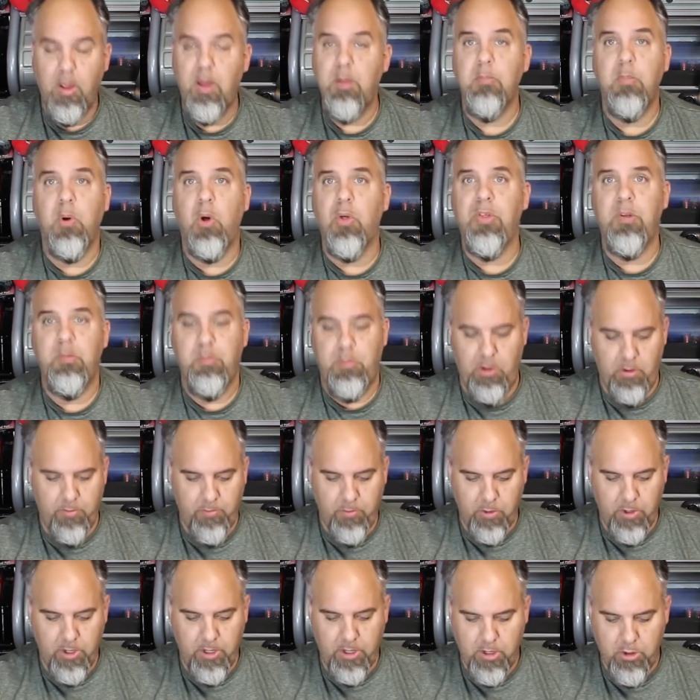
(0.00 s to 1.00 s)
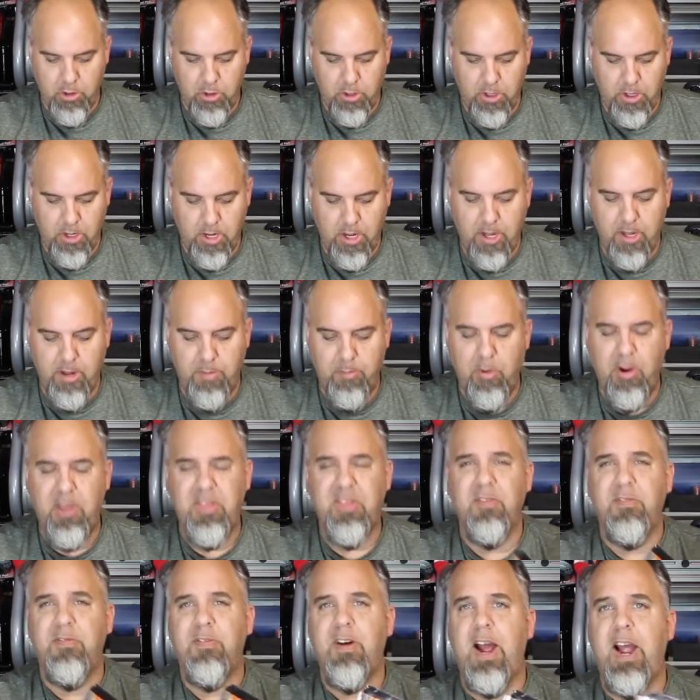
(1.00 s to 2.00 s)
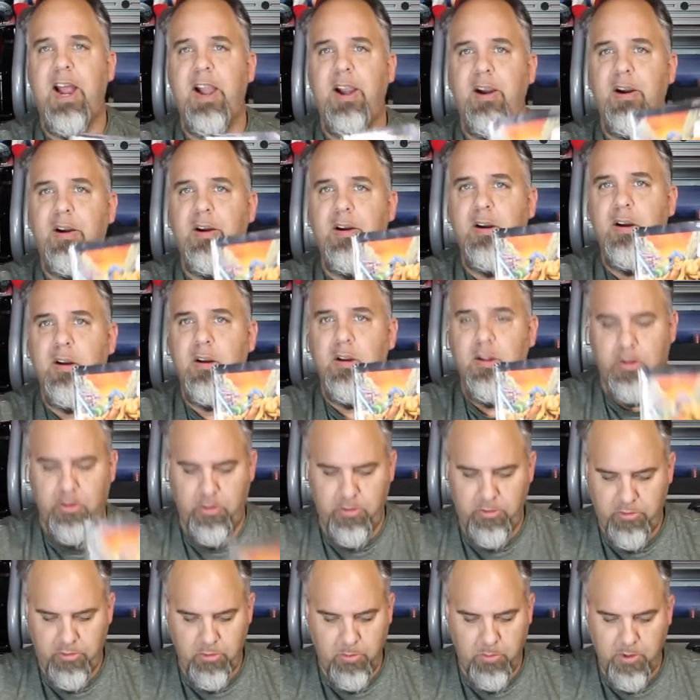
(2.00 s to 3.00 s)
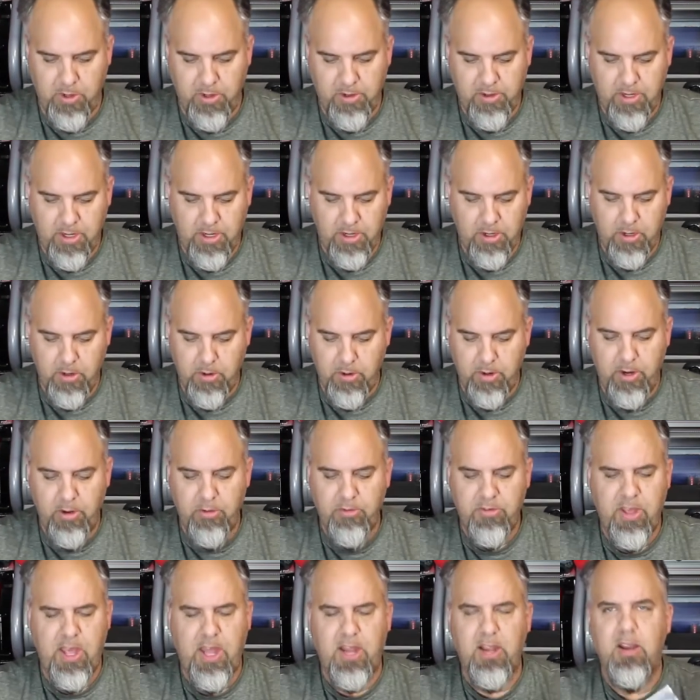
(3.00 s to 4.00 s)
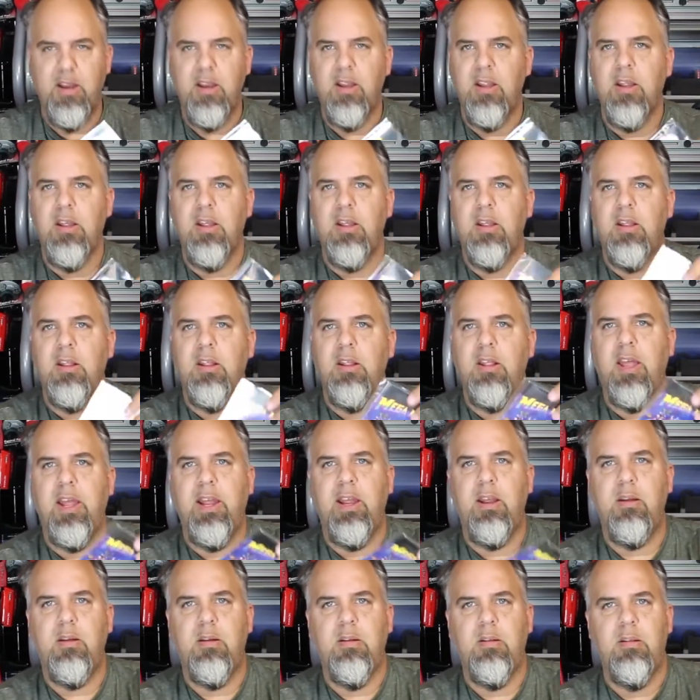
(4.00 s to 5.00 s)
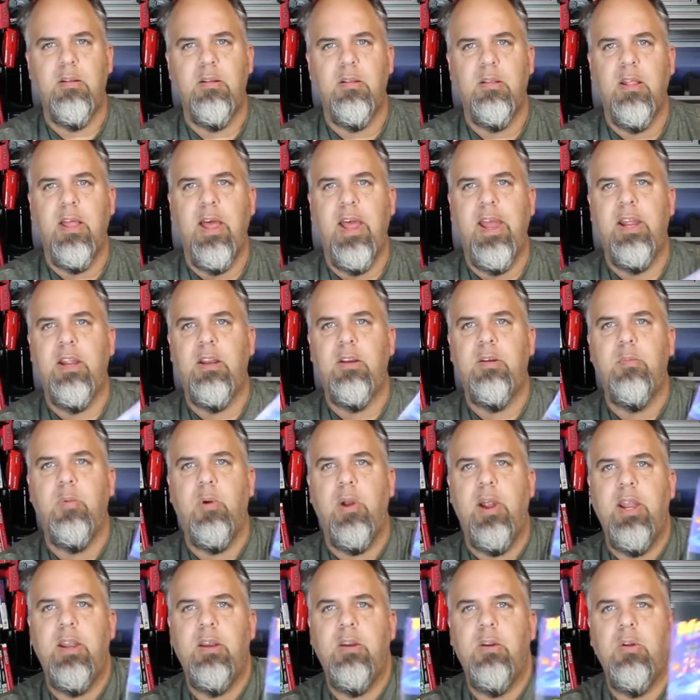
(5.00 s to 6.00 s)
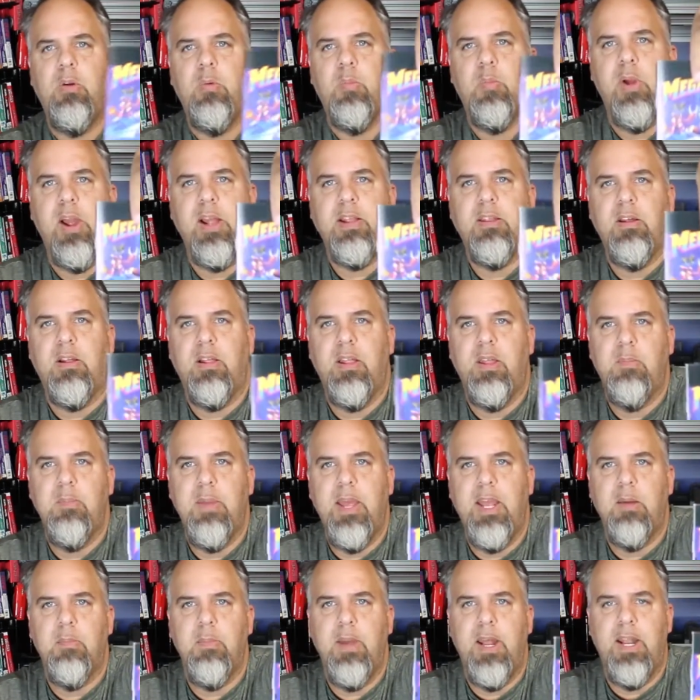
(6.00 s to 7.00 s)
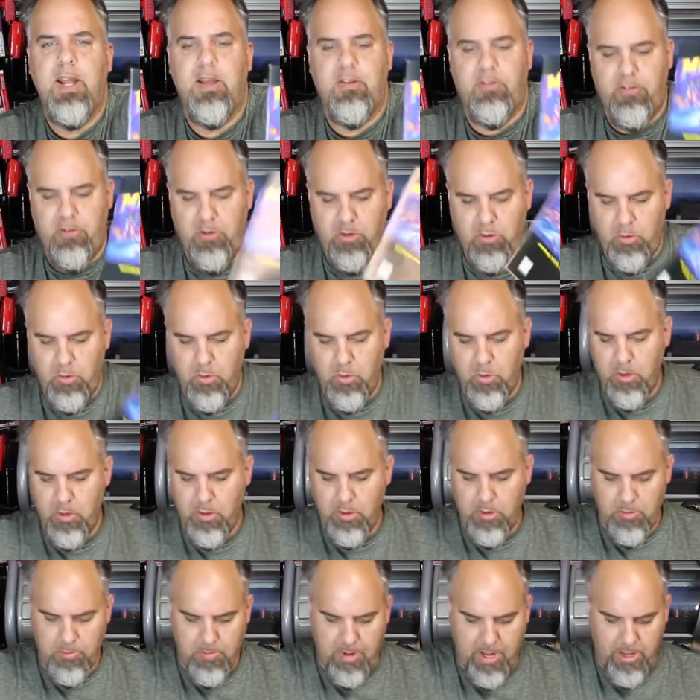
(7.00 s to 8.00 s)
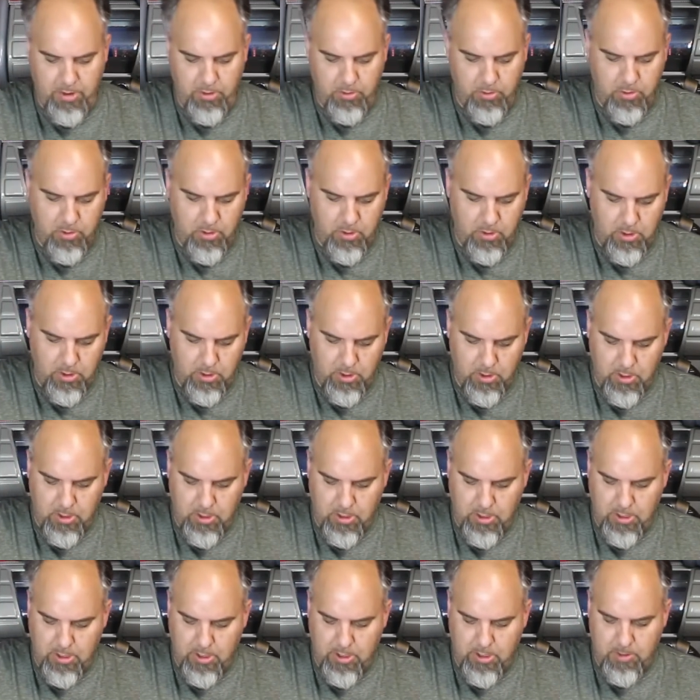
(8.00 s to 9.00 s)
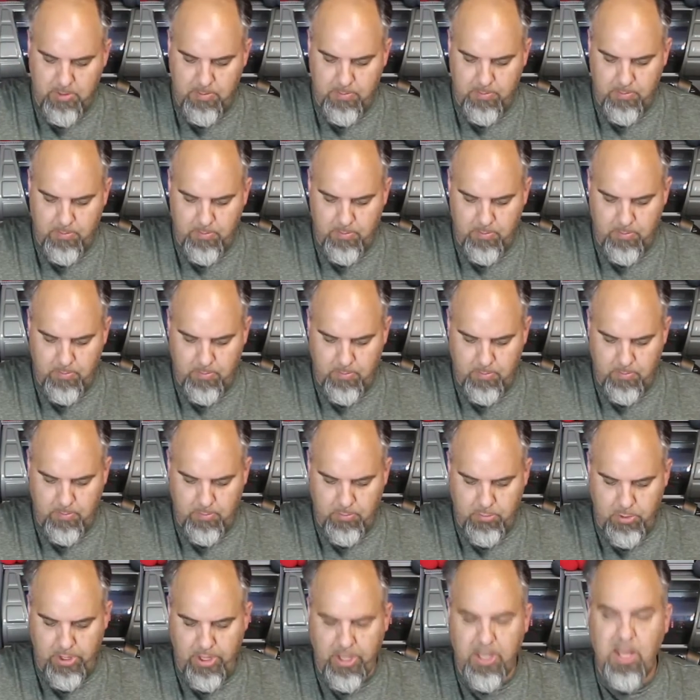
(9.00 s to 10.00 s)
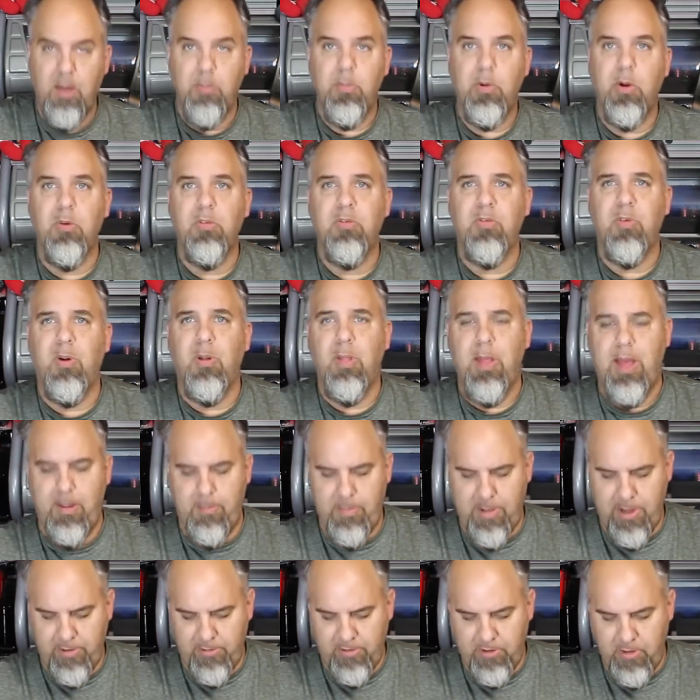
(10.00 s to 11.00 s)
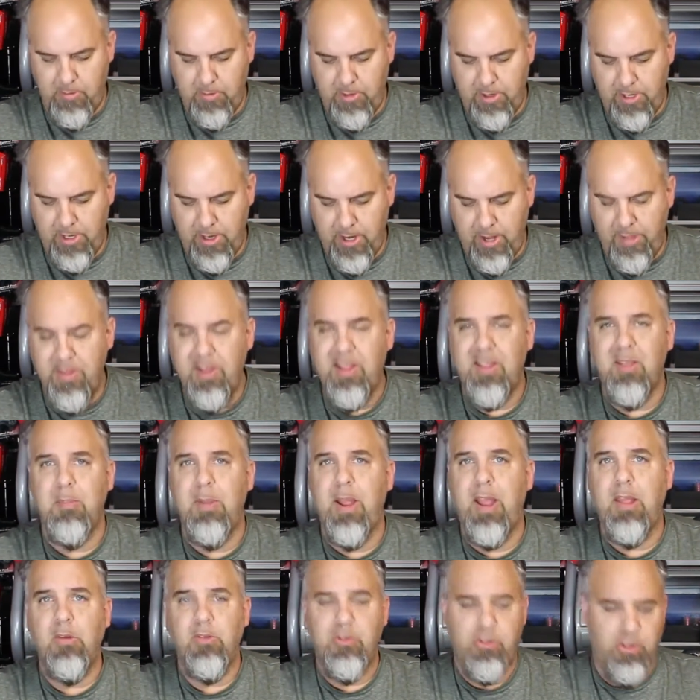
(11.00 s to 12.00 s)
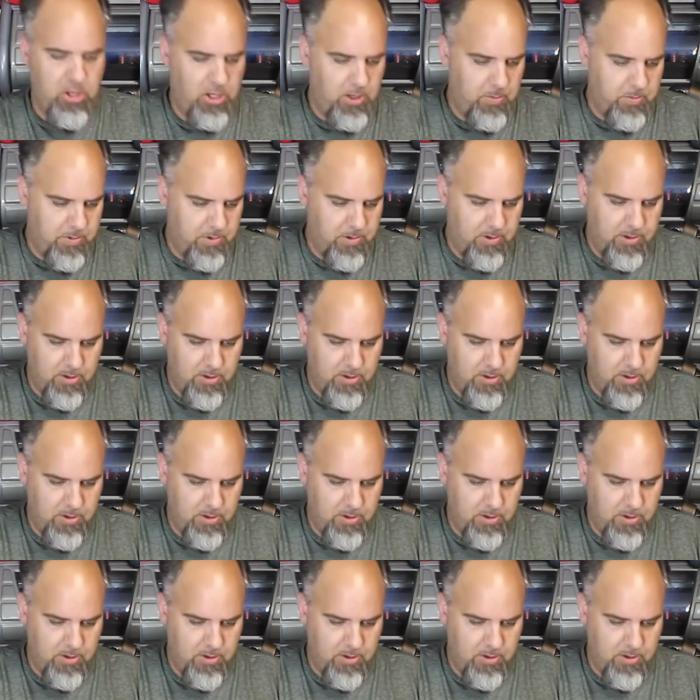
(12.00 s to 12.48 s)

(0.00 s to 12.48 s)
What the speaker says: Both in beautiful condition. Breath of Fire, Super Nintendo. Here's that like brand new, practically Mega Man X2 manual. Well, that game goes for a lot, box complete. I think the manual's cheap.